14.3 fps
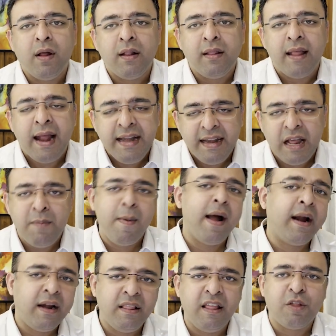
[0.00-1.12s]
The entire
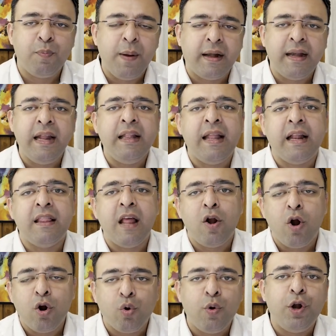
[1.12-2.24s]
market is expecting that they are
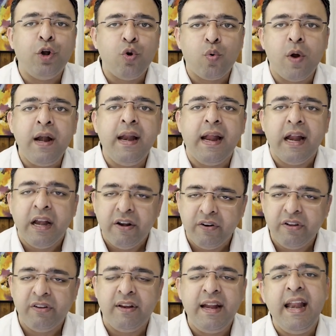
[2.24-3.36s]
not going to cut
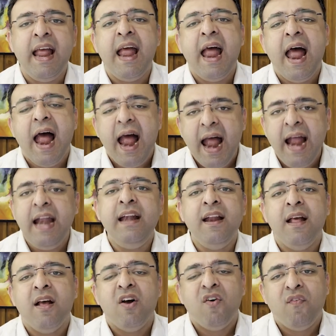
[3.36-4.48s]
interest rate. And
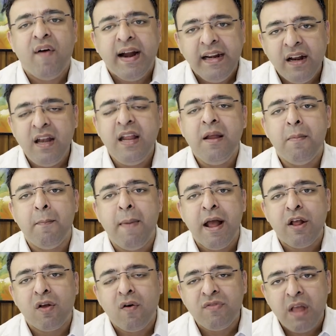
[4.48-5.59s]
finally,
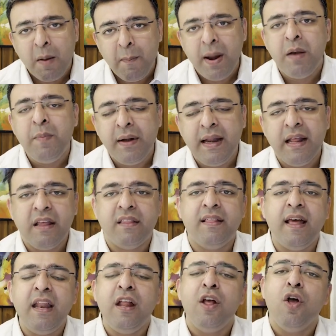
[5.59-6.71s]
Bank of Japan meeting is
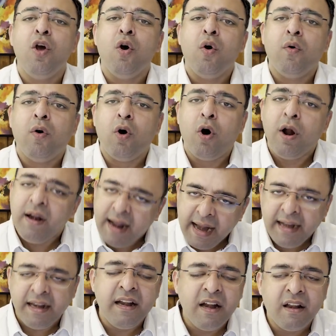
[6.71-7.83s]
there. On
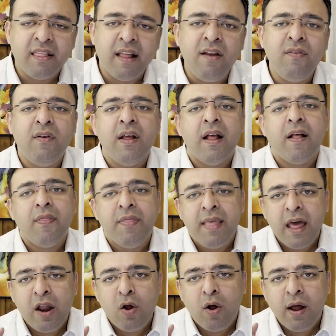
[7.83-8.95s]
19 itself, they
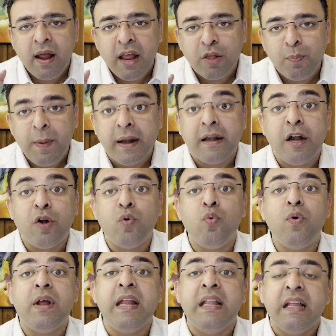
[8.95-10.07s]
are expected to
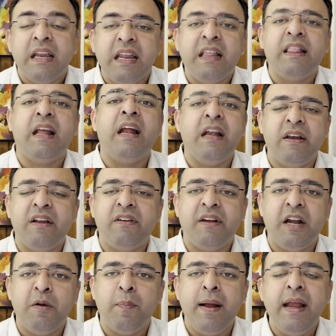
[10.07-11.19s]
increase the interest
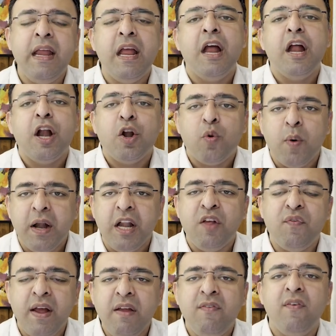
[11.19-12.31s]
rate by
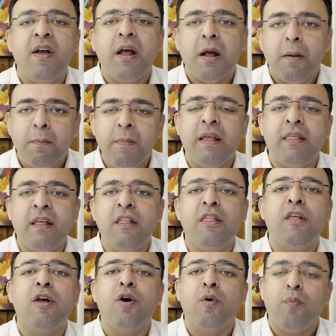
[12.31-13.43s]
25 basis
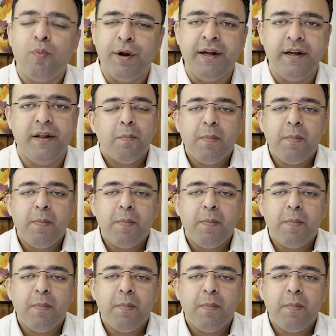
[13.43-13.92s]
point.